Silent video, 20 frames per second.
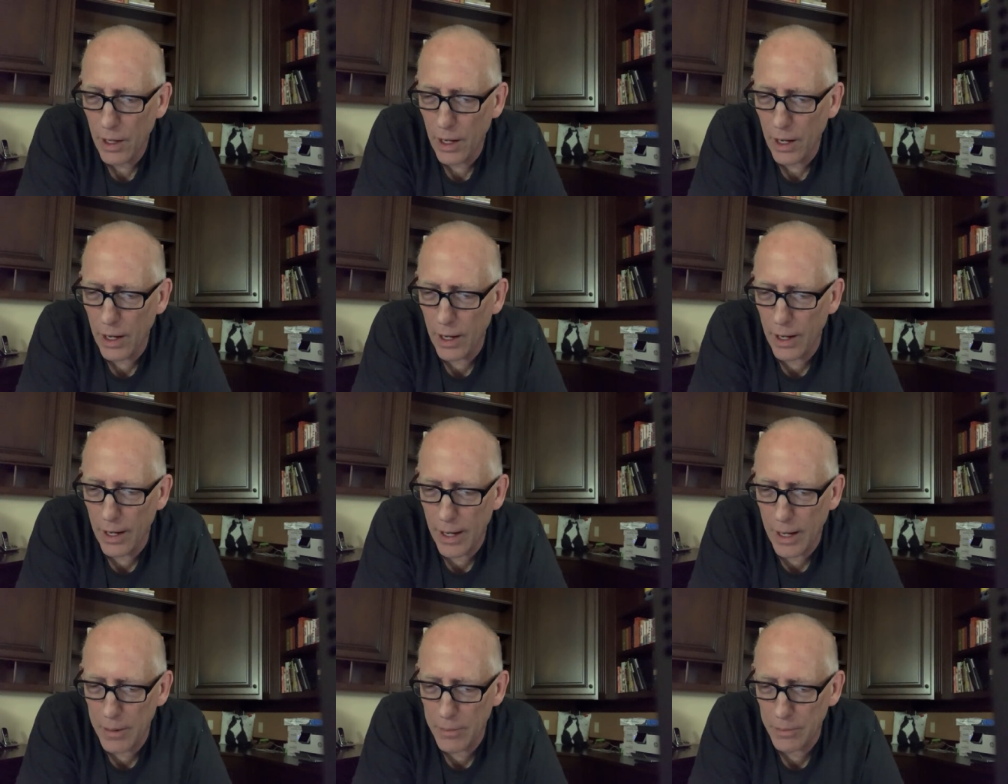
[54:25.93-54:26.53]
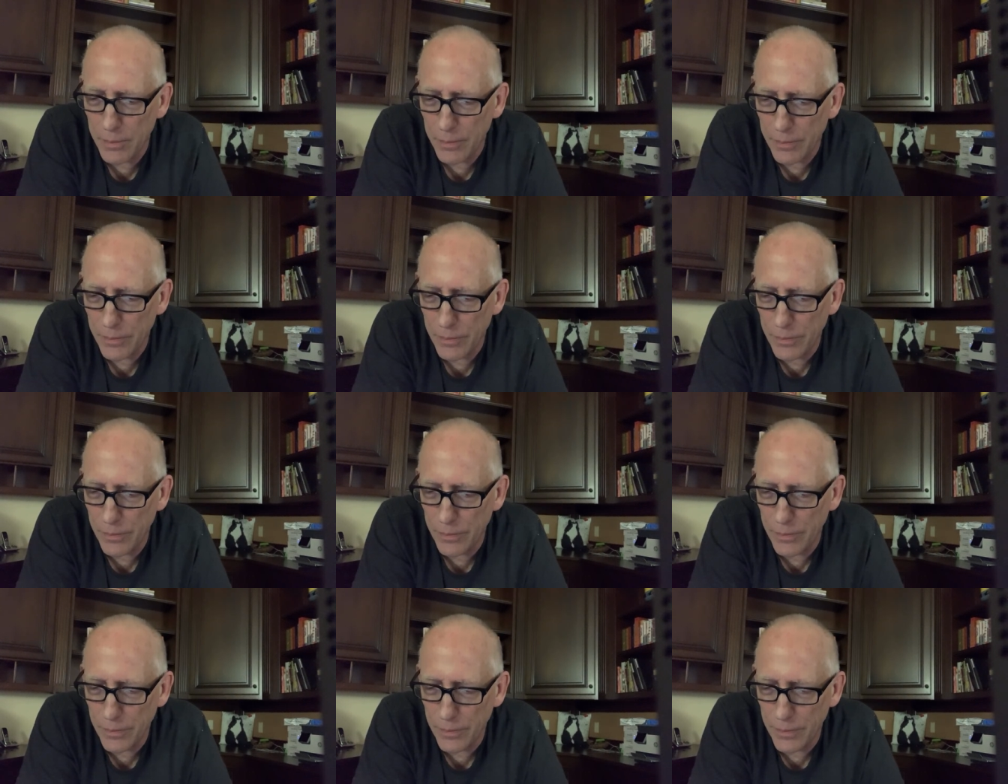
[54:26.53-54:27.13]
Um,
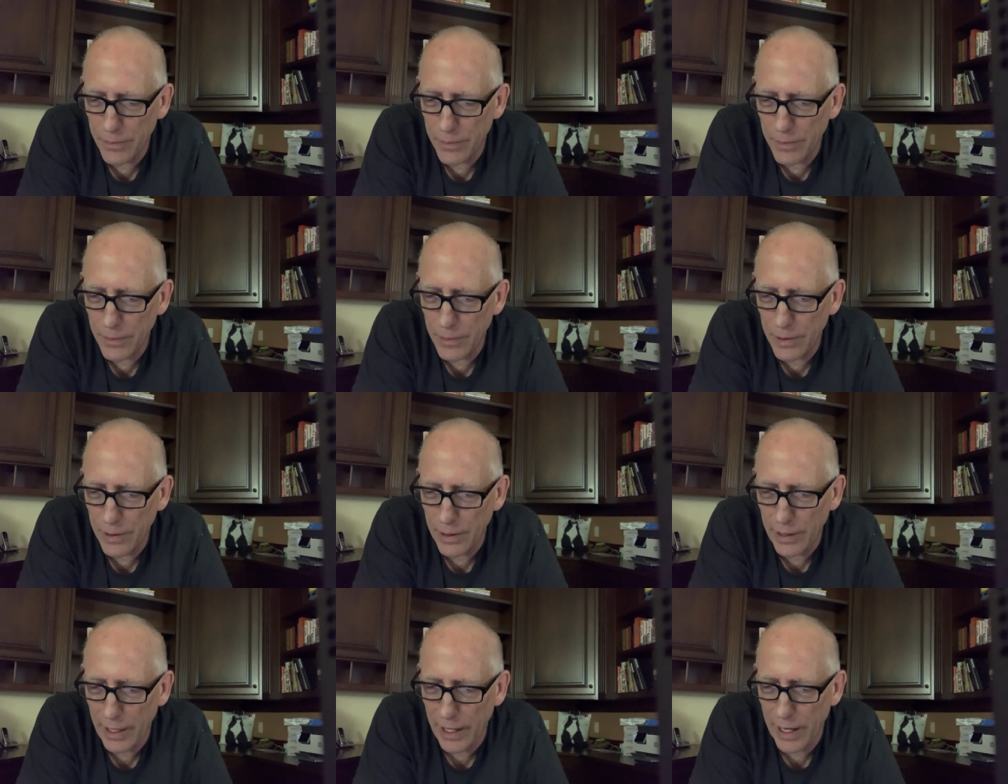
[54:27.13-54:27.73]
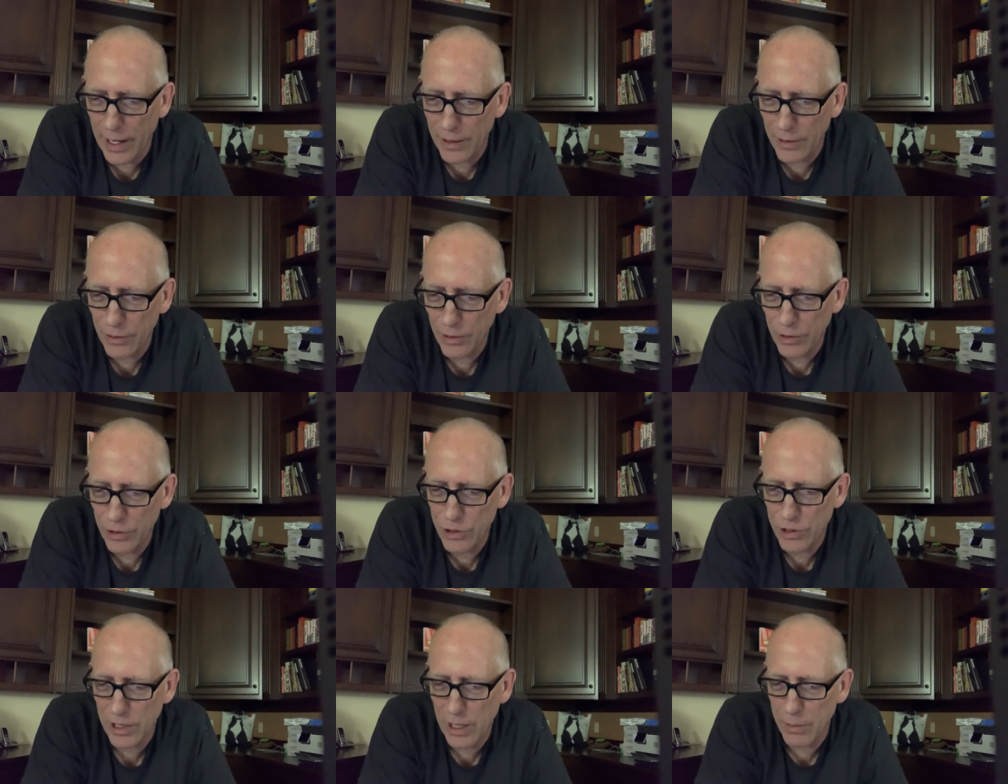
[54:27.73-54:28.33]
yeah,
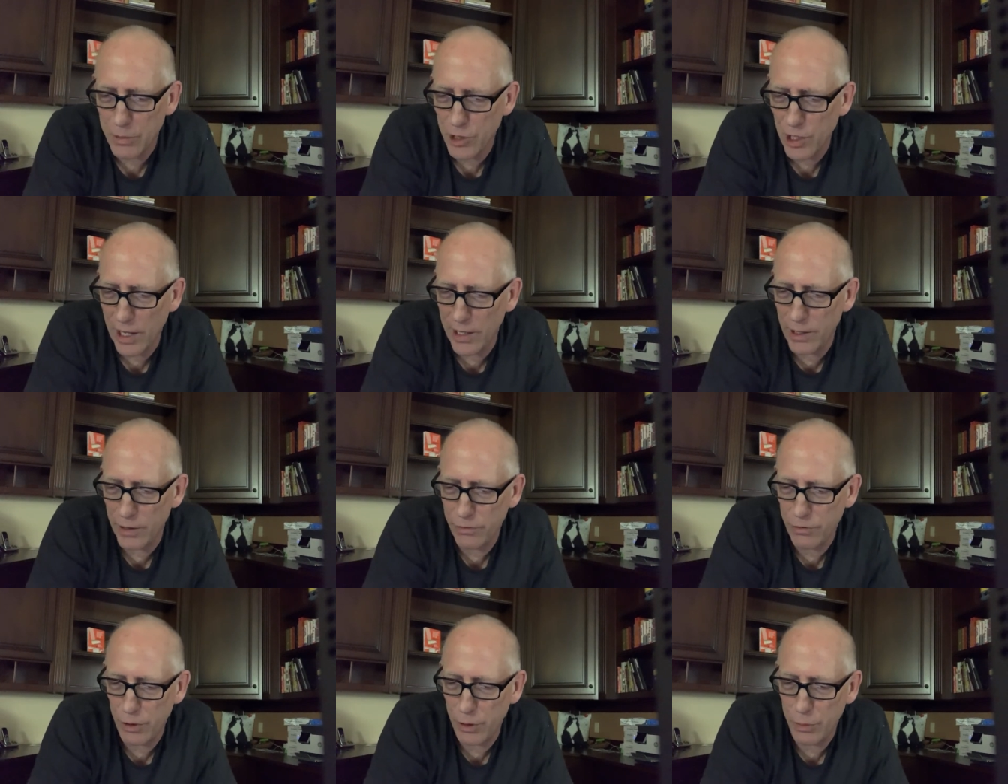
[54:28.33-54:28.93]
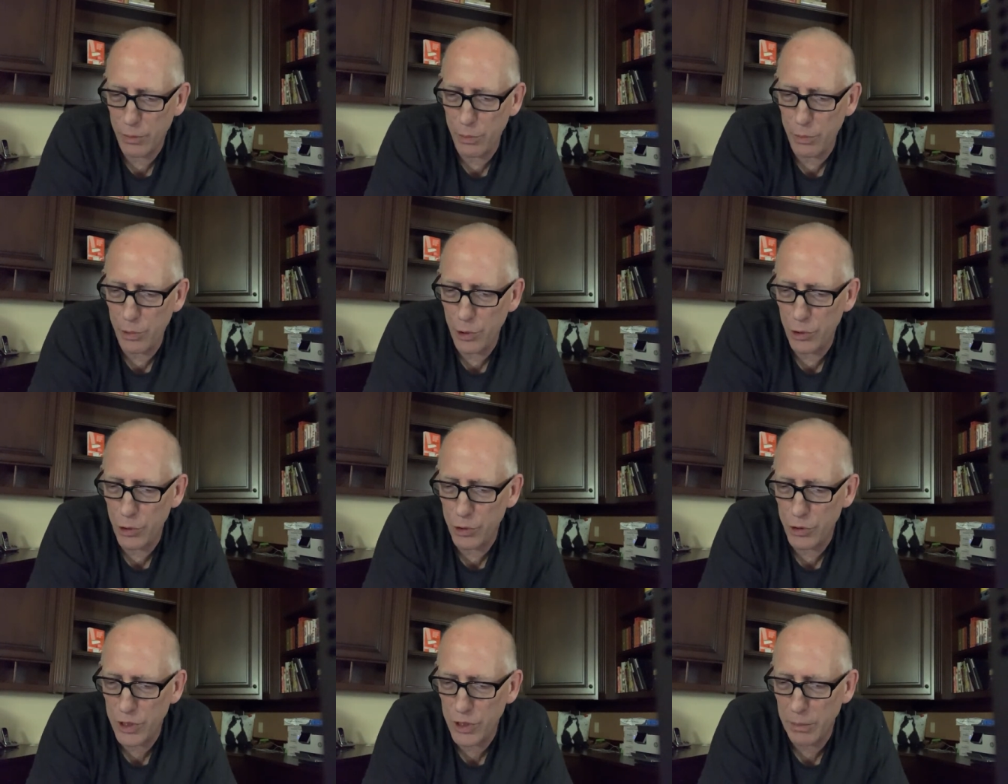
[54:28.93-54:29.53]
stop China for
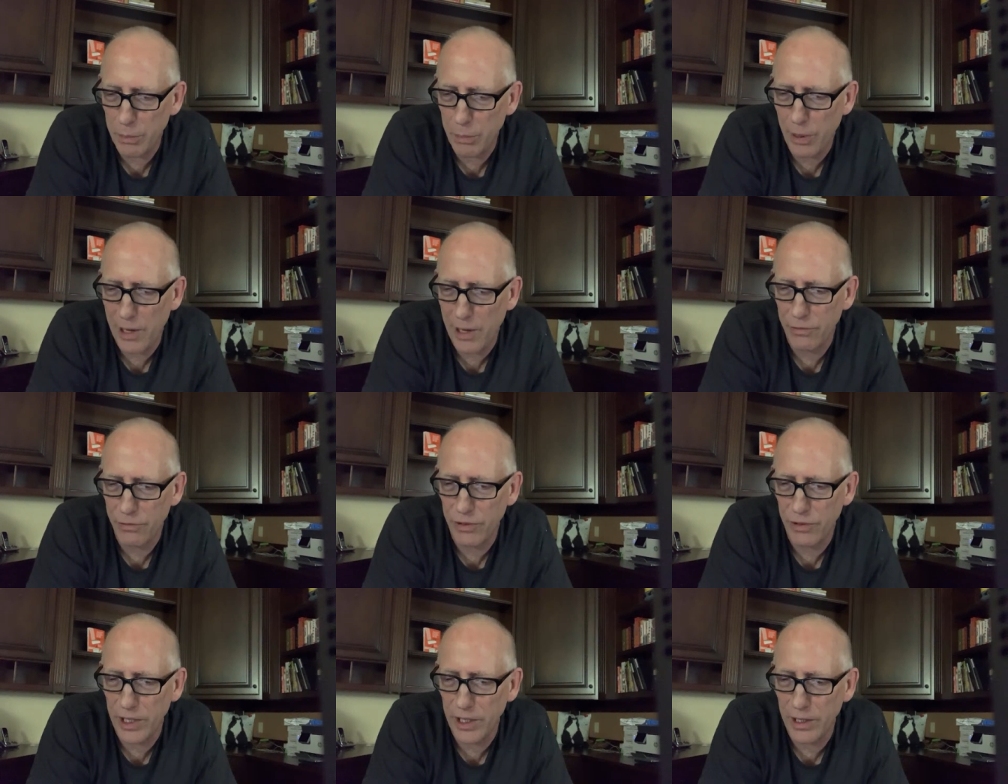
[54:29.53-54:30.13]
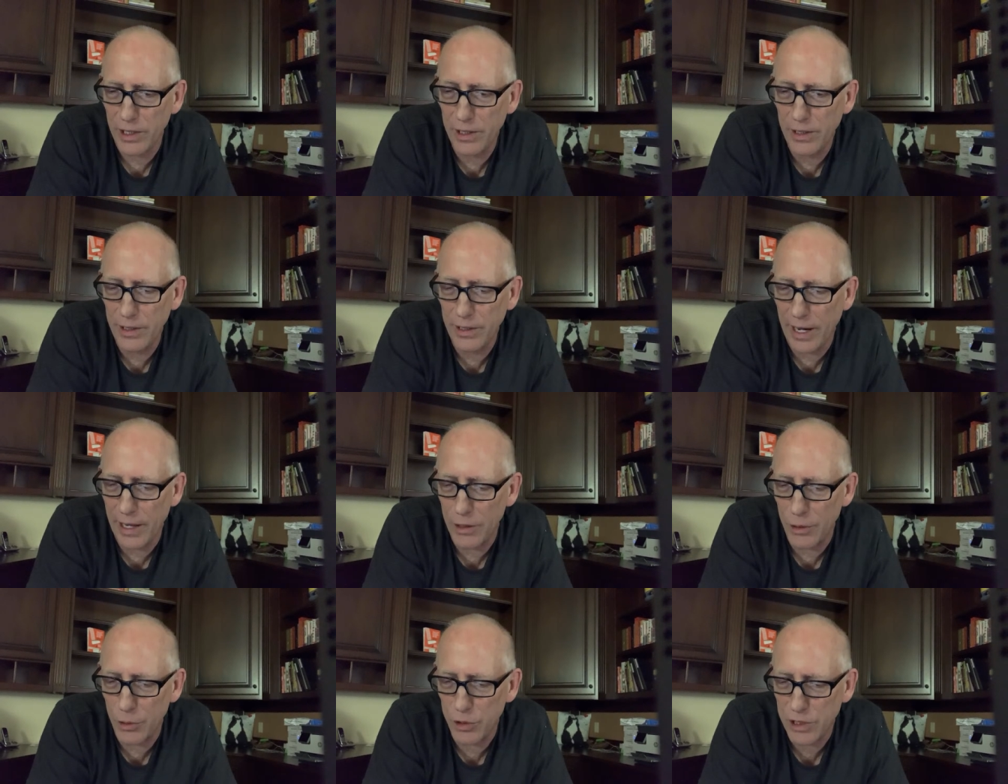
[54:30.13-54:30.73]
producing pet feed.
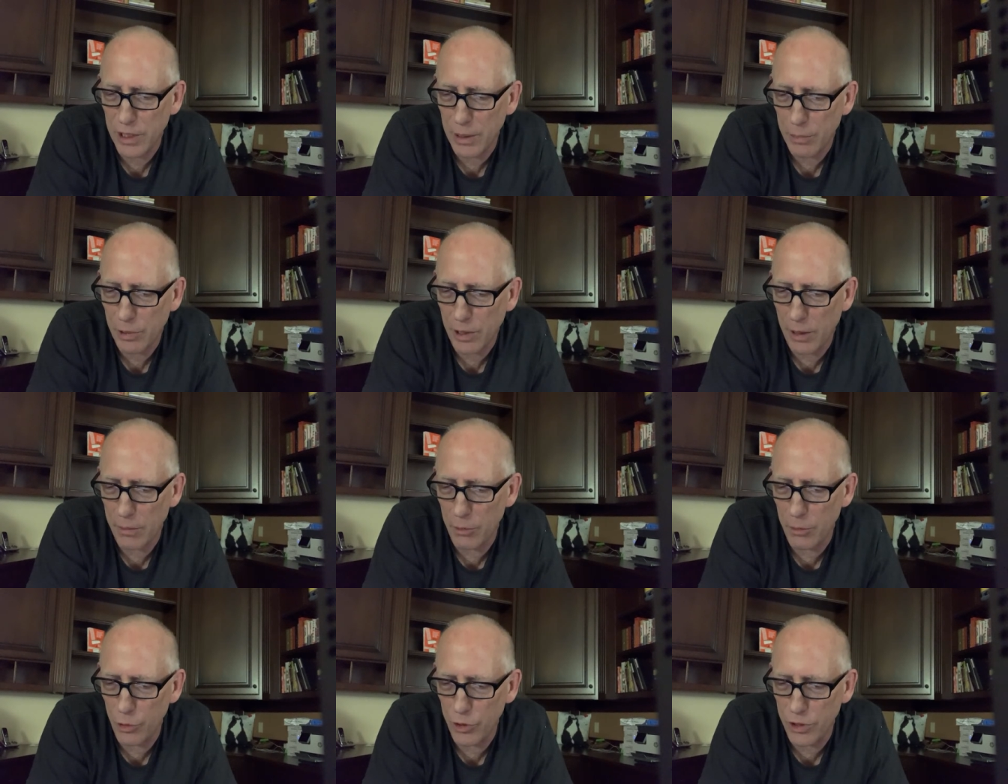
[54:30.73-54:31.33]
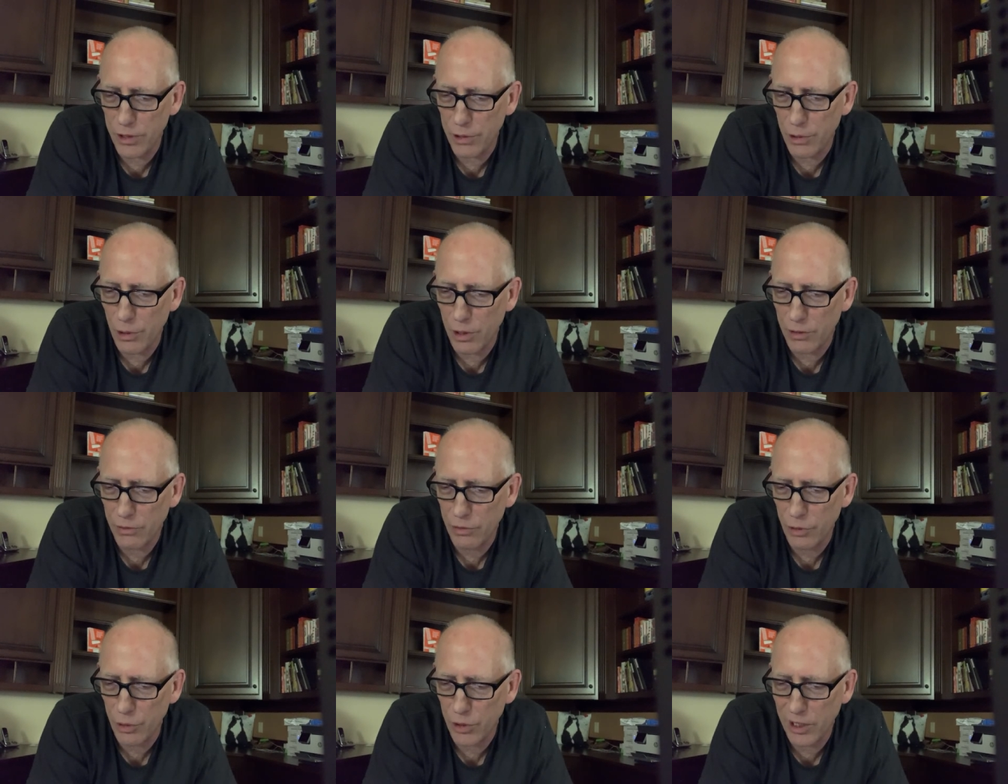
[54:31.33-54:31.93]
Yeah, there was that problem with the
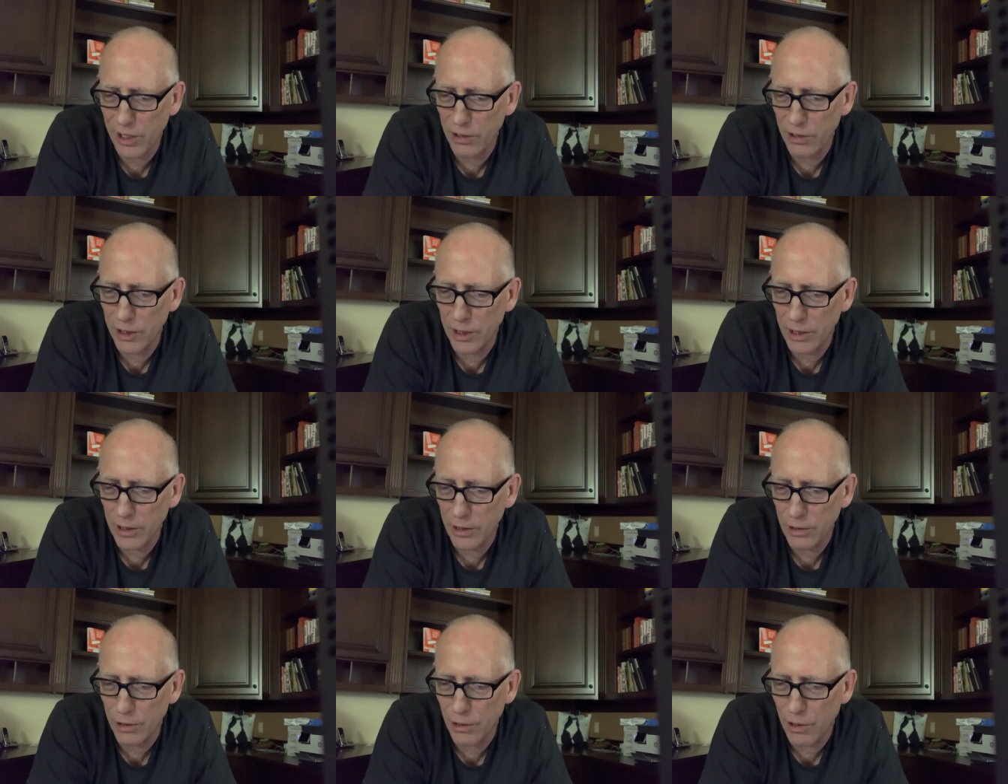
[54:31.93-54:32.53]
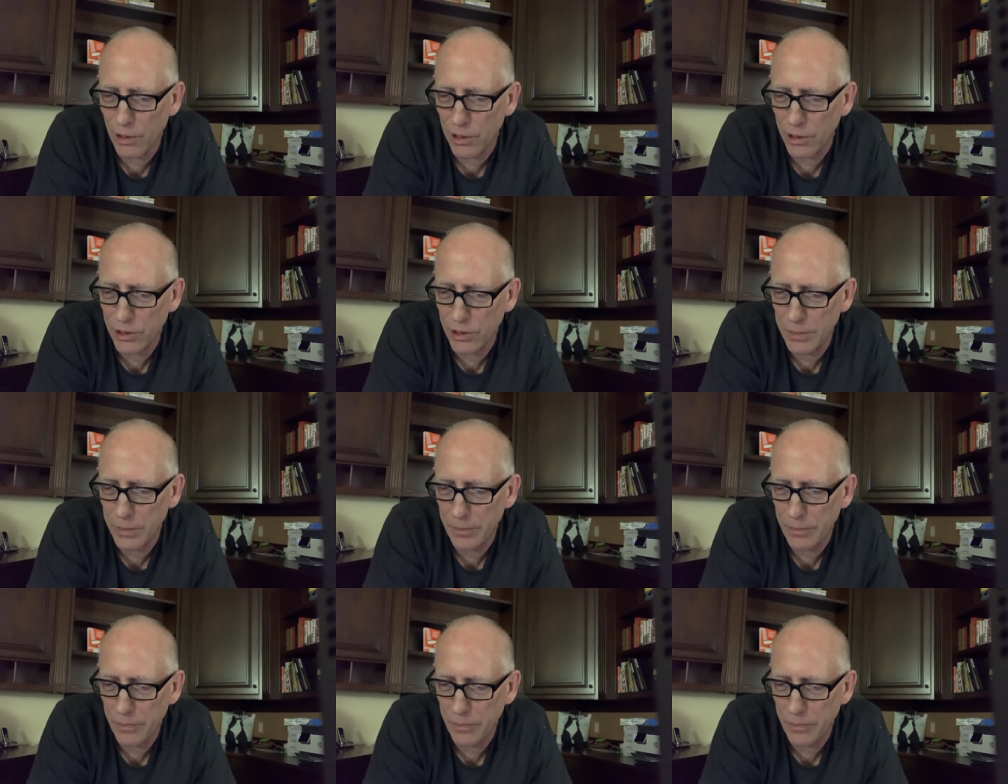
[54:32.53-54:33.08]
dog food killing dogs.